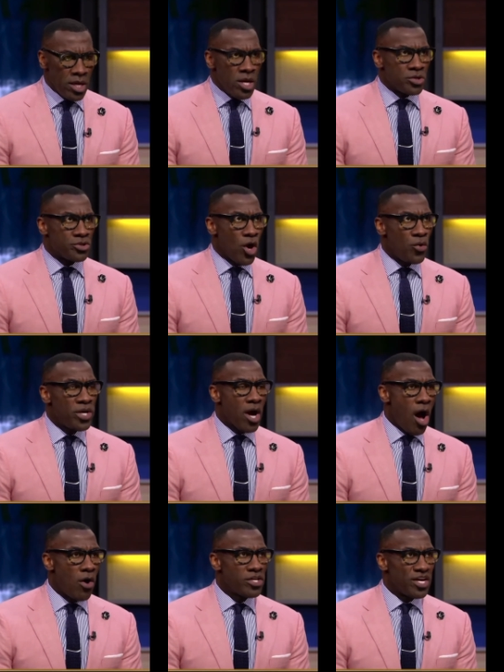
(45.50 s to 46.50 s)
So he
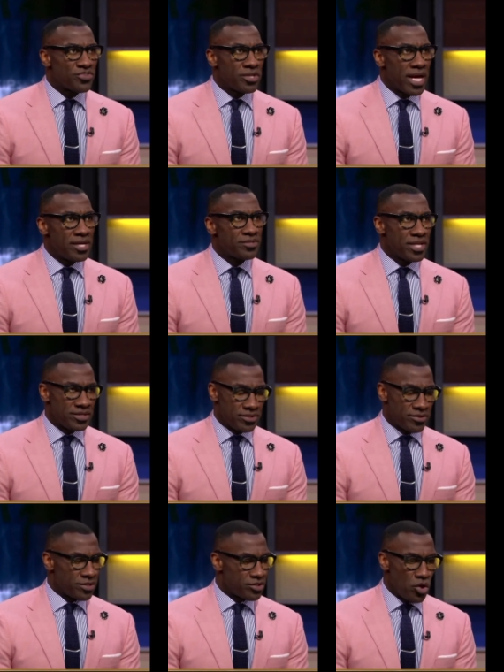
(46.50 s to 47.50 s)
called yesterday, said,
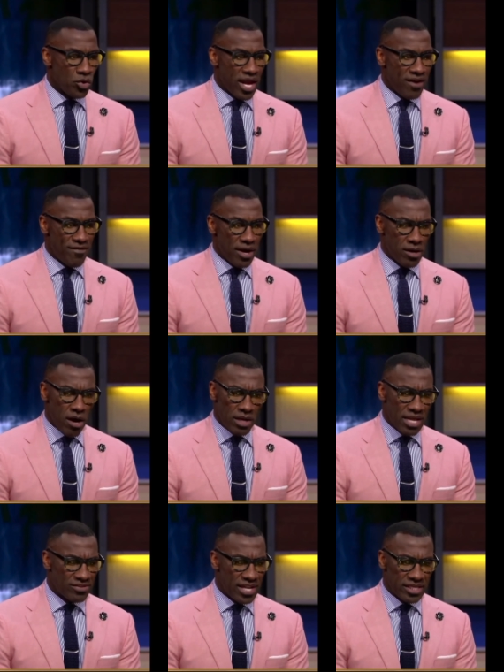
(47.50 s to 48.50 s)
is it okay if I
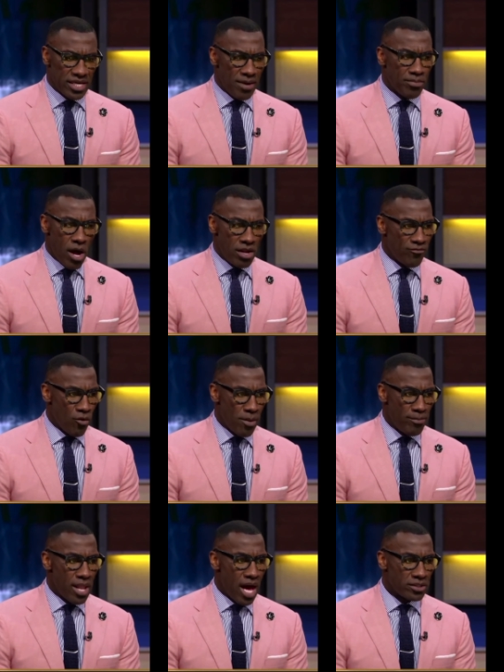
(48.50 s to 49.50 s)
call? I was like, yeah, I'm calling from
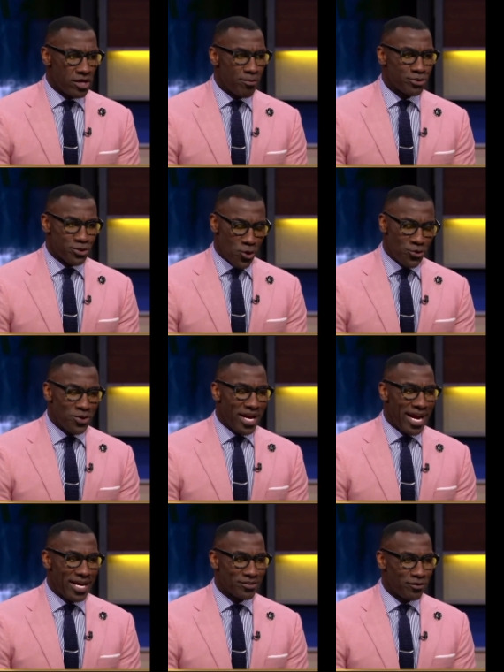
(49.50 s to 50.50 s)
a block number, so
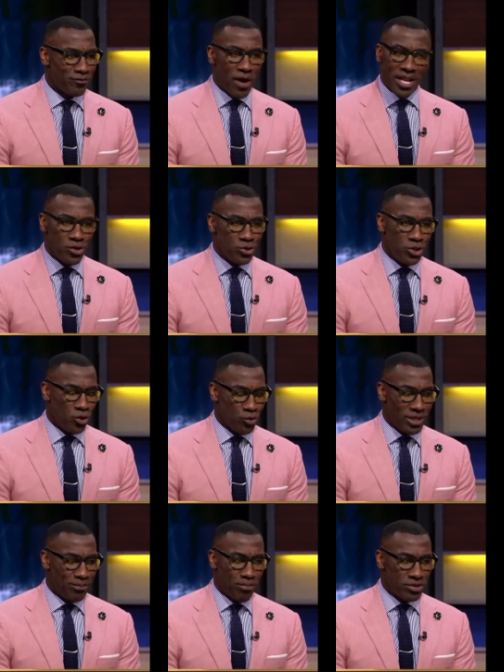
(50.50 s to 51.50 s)
answer. I know you
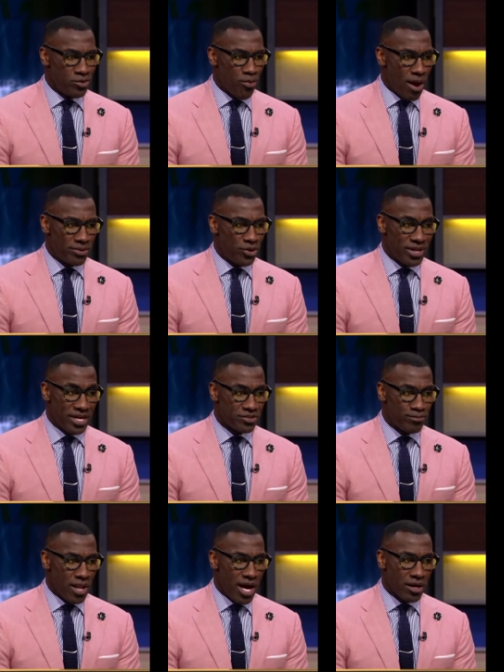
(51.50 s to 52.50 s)
probably don't
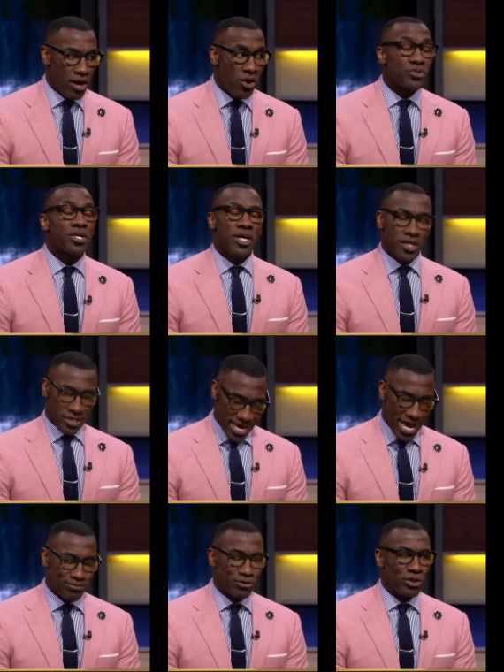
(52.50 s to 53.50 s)
answer block calls.
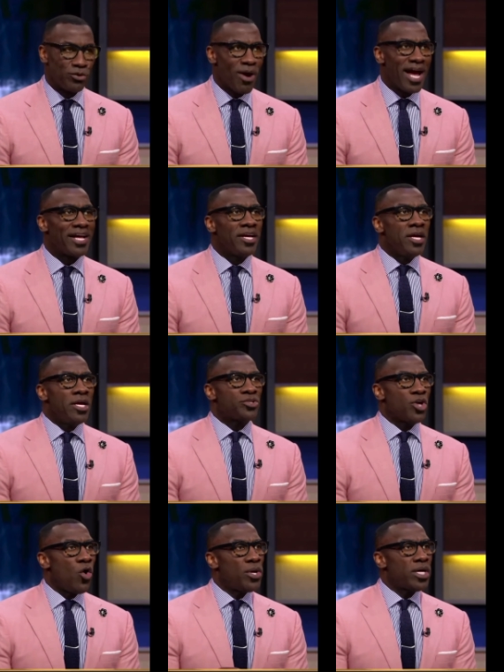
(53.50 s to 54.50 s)
You're absolutely right.
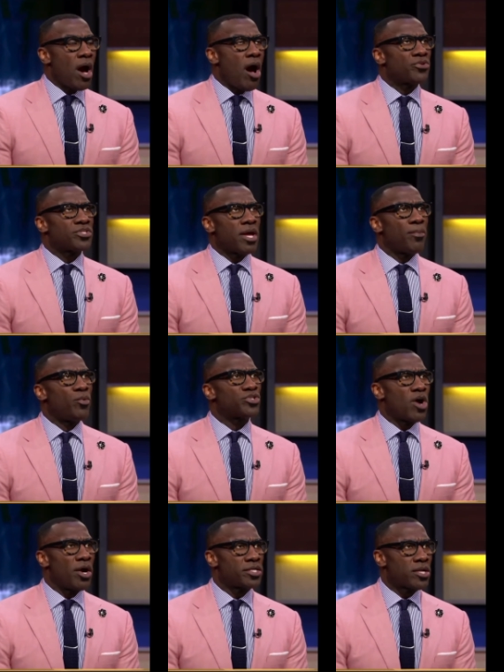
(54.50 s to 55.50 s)
So he called Skip, and we
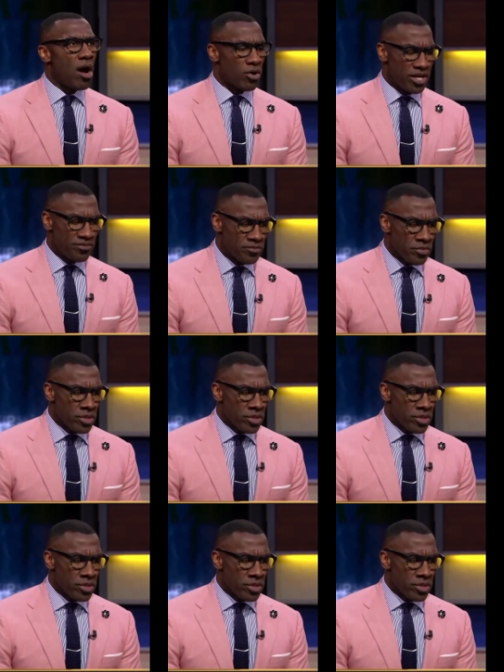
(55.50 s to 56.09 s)
started talking.